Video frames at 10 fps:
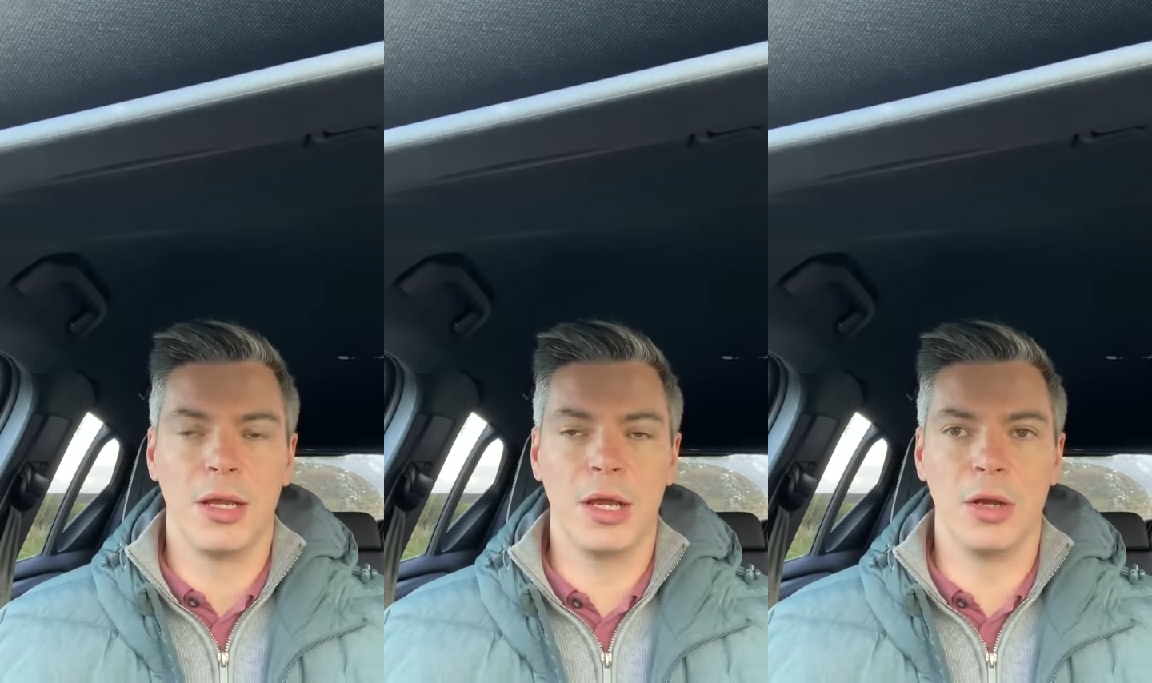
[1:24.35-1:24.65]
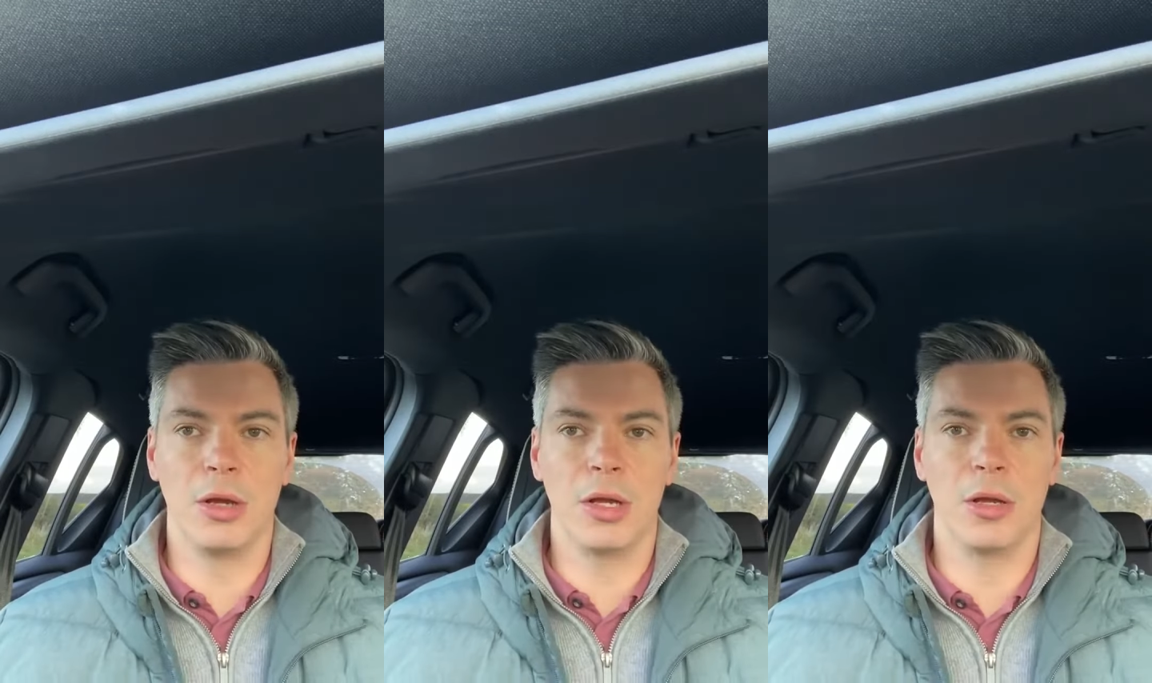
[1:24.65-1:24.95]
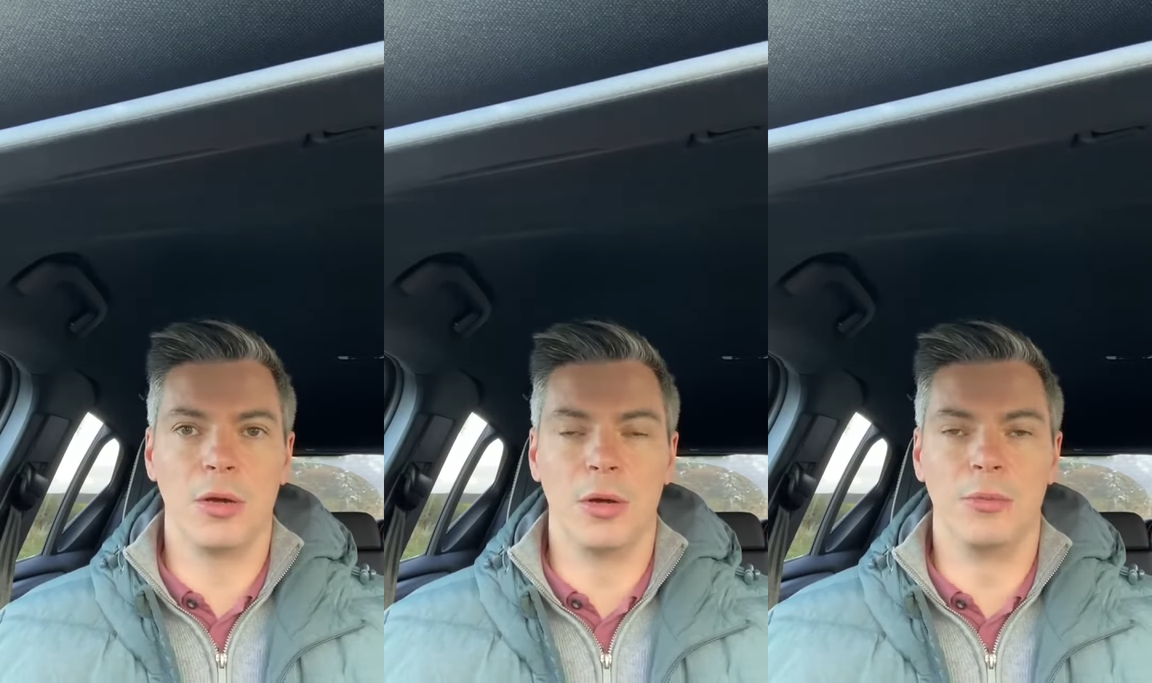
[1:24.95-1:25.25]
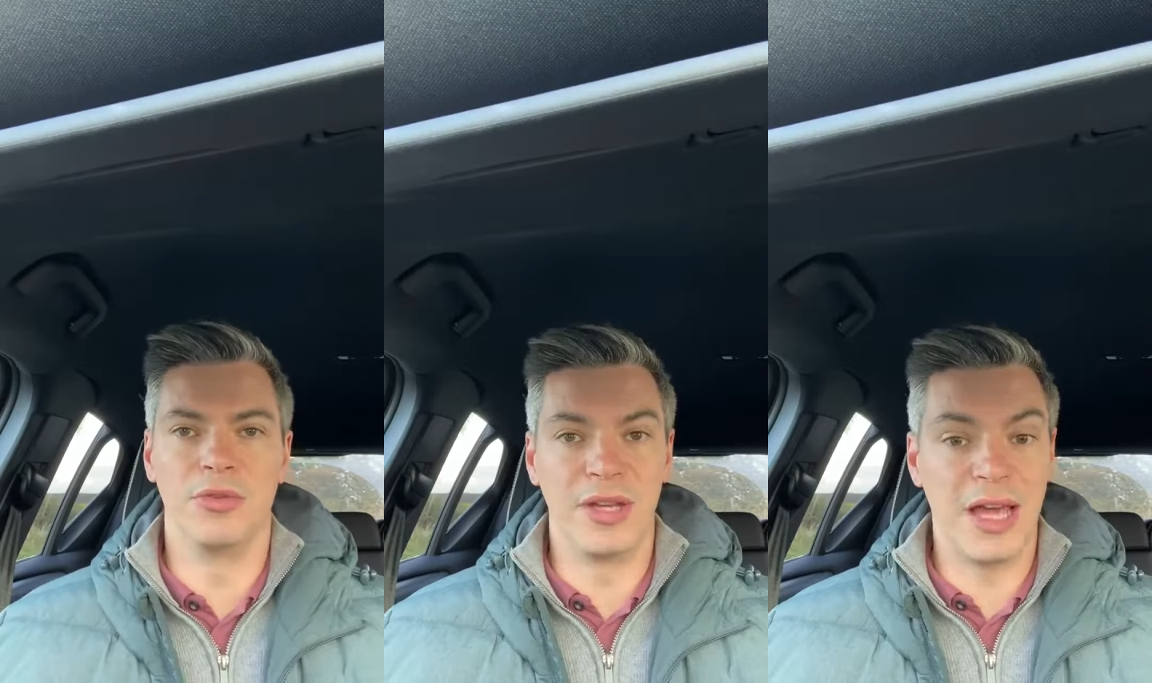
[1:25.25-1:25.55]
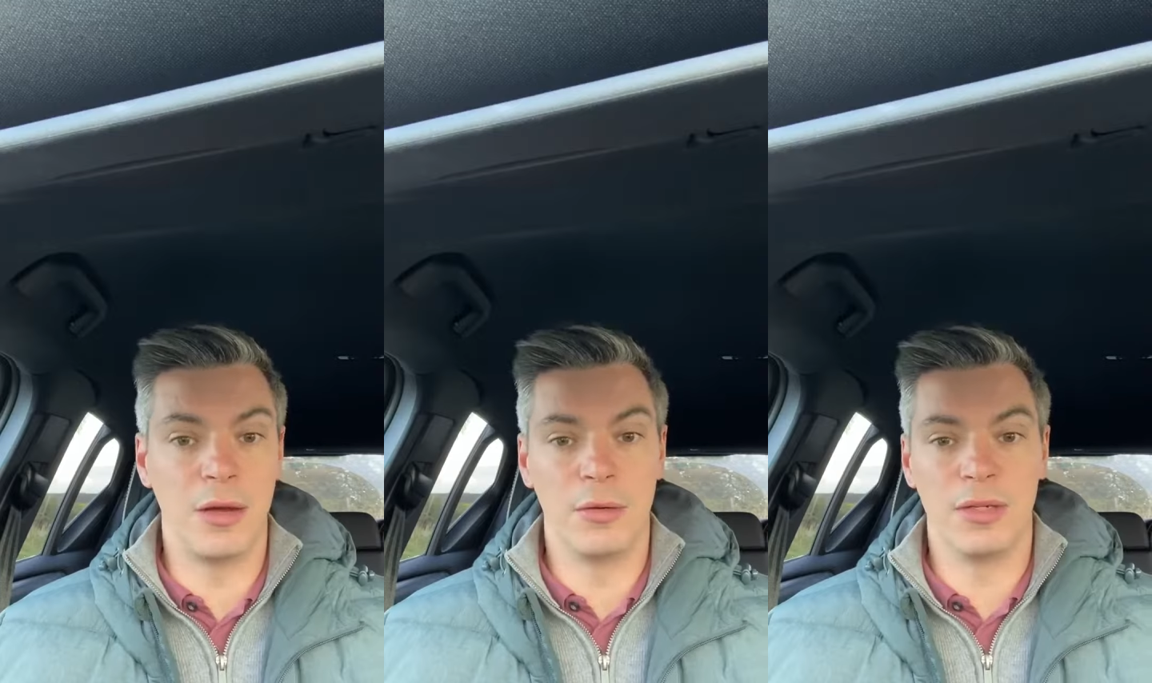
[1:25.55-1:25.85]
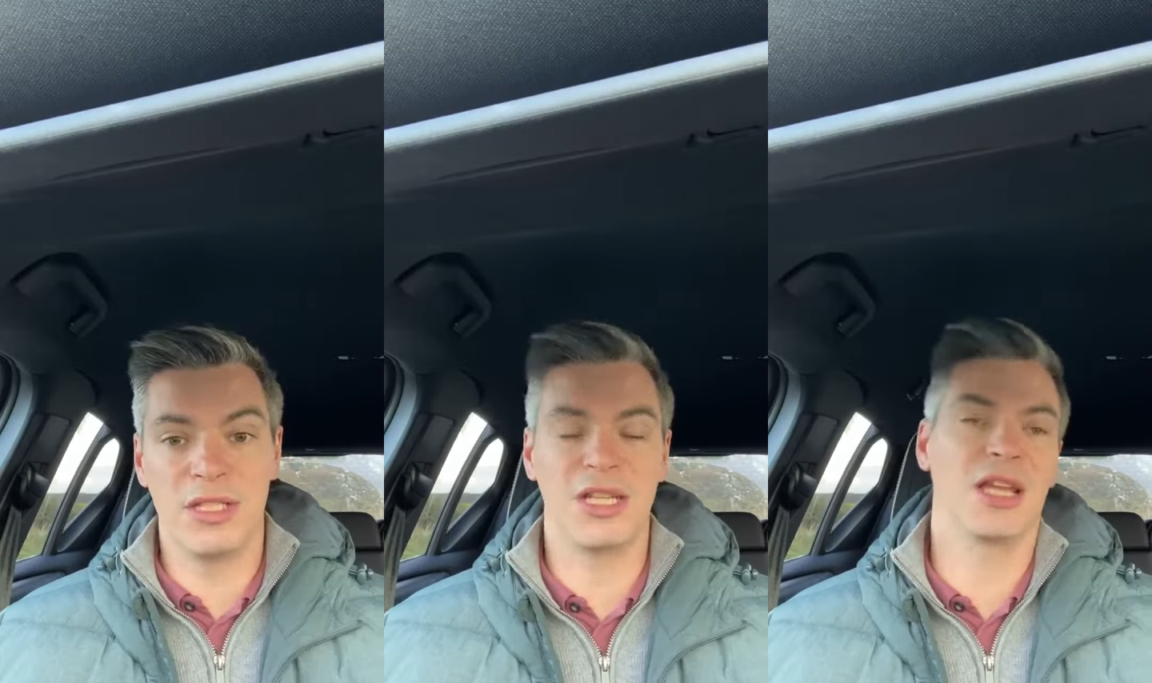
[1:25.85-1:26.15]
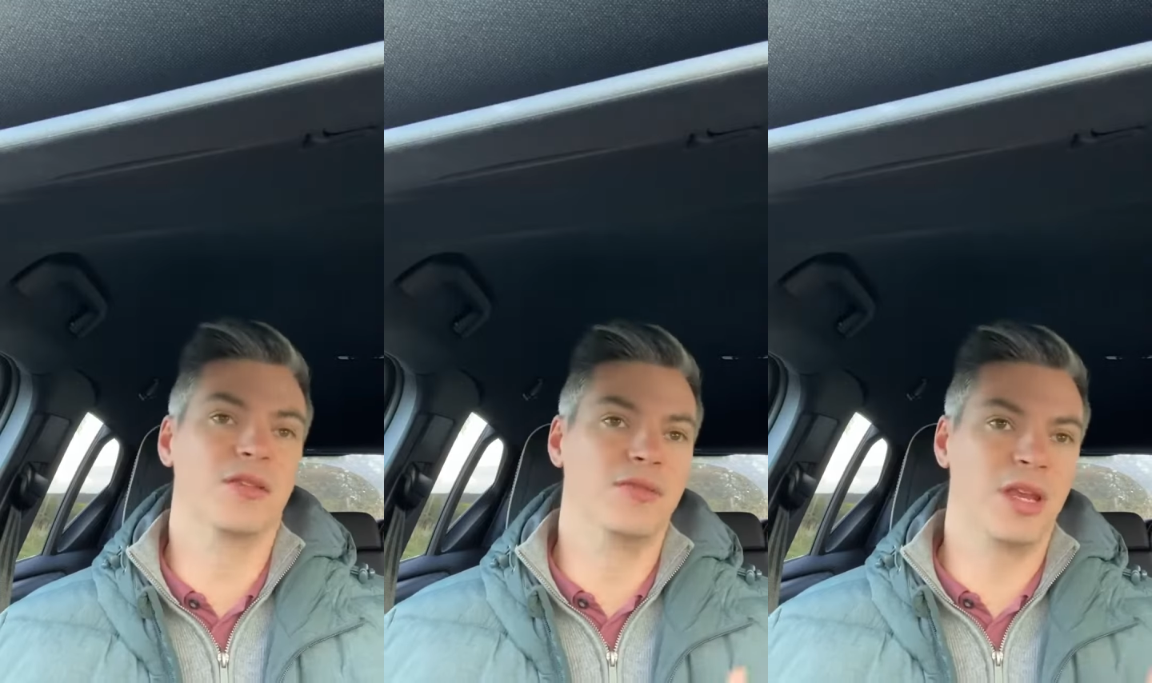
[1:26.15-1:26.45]
and looking at homes now to
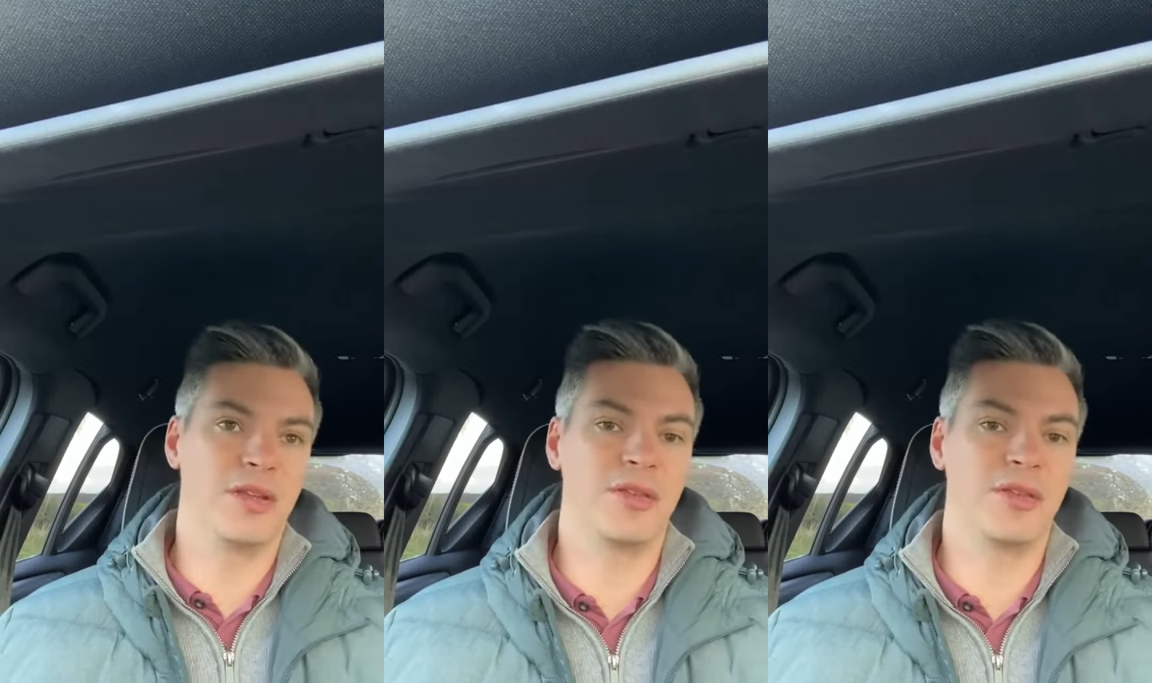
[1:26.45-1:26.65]
get them ready